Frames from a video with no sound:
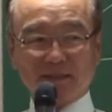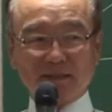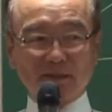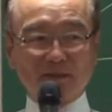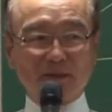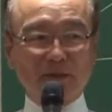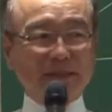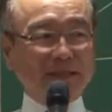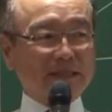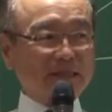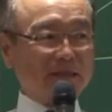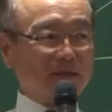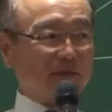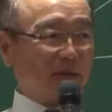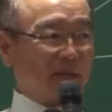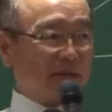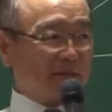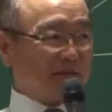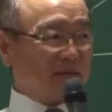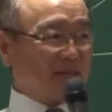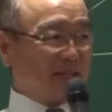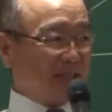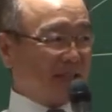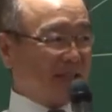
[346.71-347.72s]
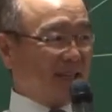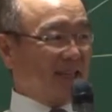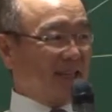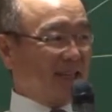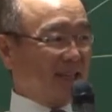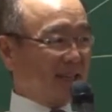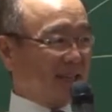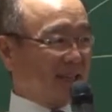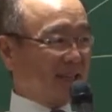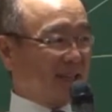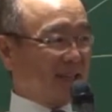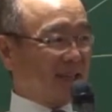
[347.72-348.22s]
Do you understand what I'm saying?
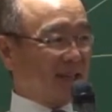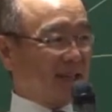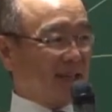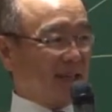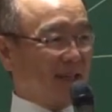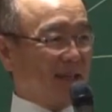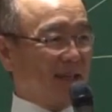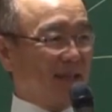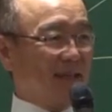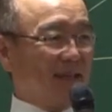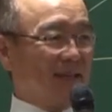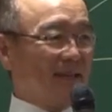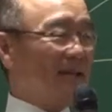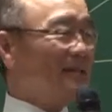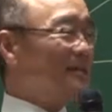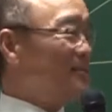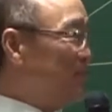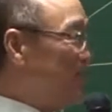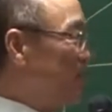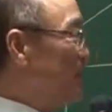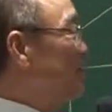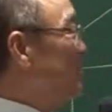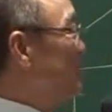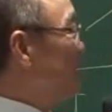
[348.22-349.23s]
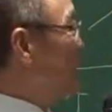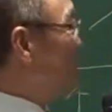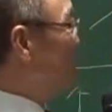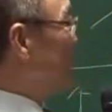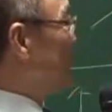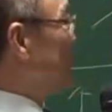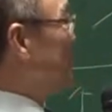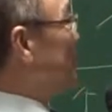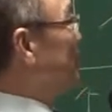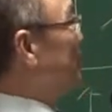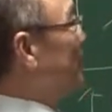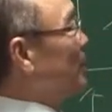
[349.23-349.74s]
Okay. Let's briefly
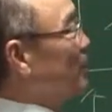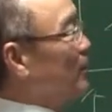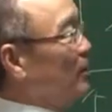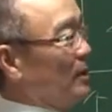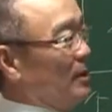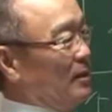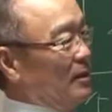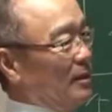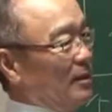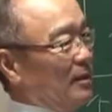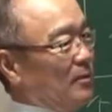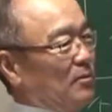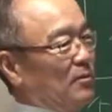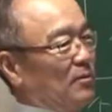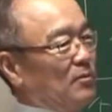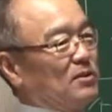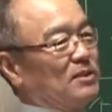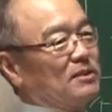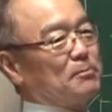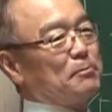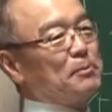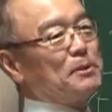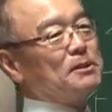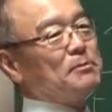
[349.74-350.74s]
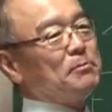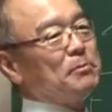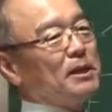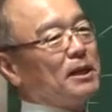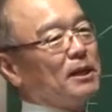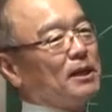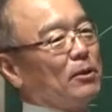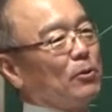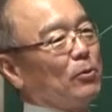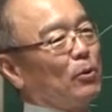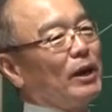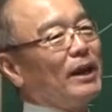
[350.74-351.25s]
talk about it,
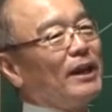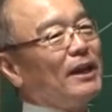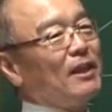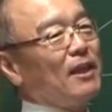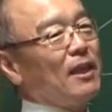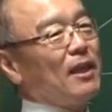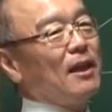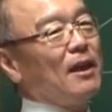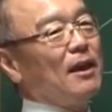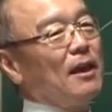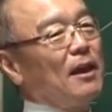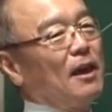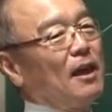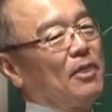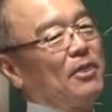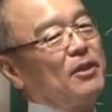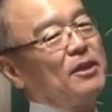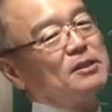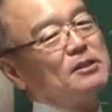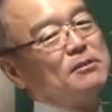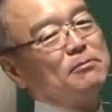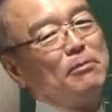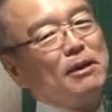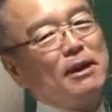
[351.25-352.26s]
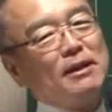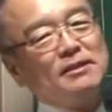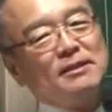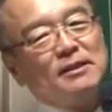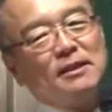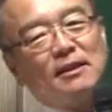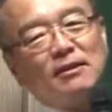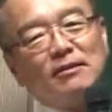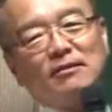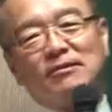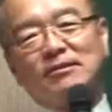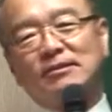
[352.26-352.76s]
specifically why this
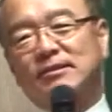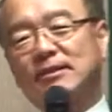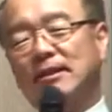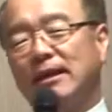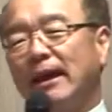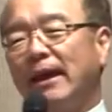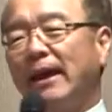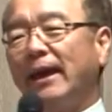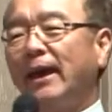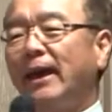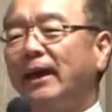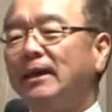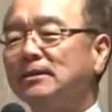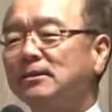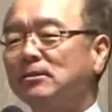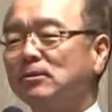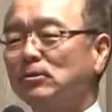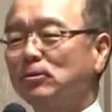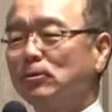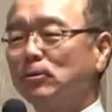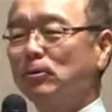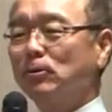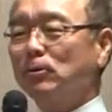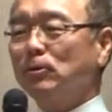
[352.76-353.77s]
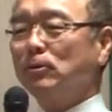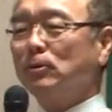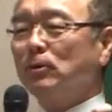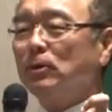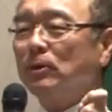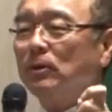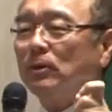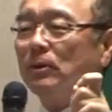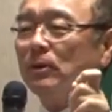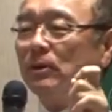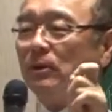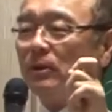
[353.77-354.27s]
marginal cost has to
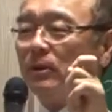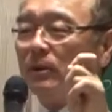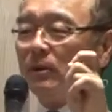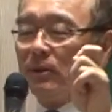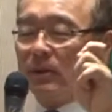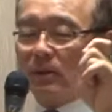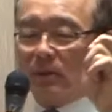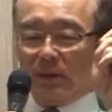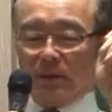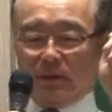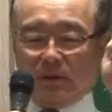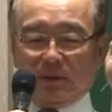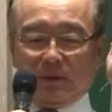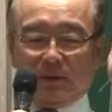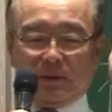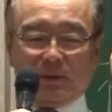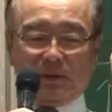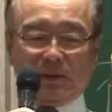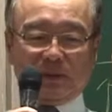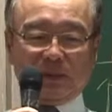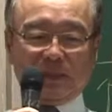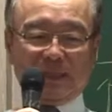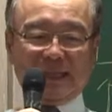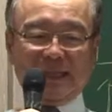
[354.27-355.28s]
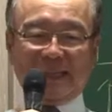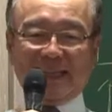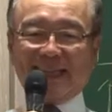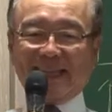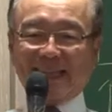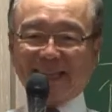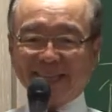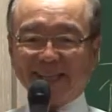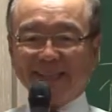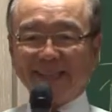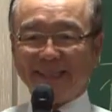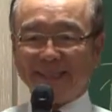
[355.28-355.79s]

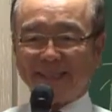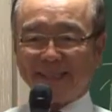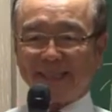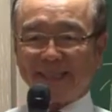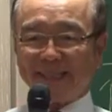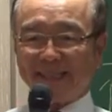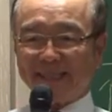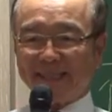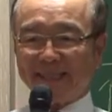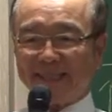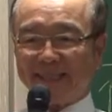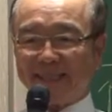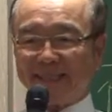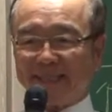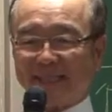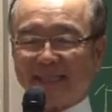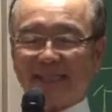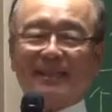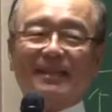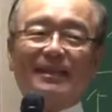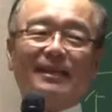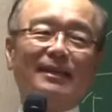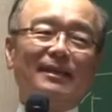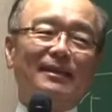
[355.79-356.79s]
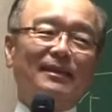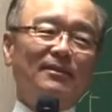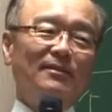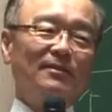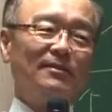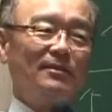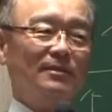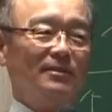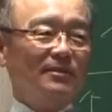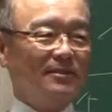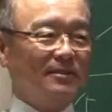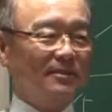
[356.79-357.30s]
increase. Okay,
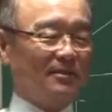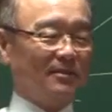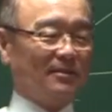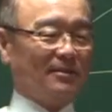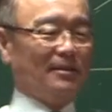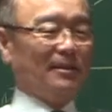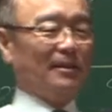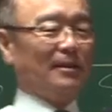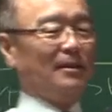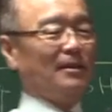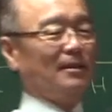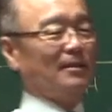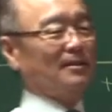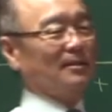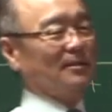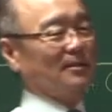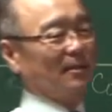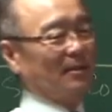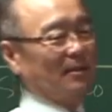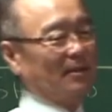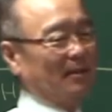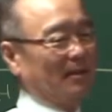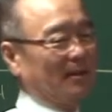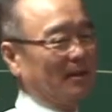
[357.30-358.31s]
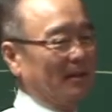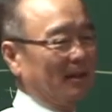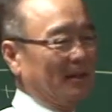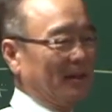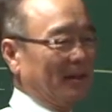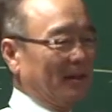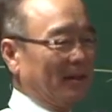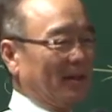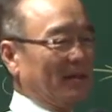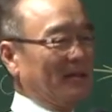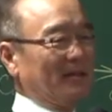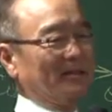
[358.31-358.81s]
then
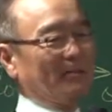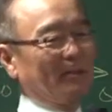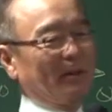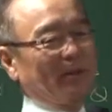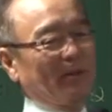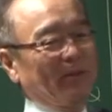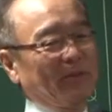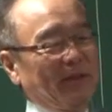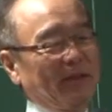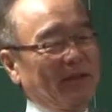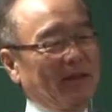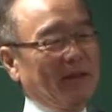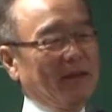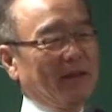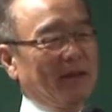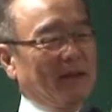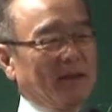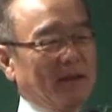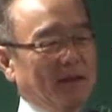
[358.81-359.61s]
think about that.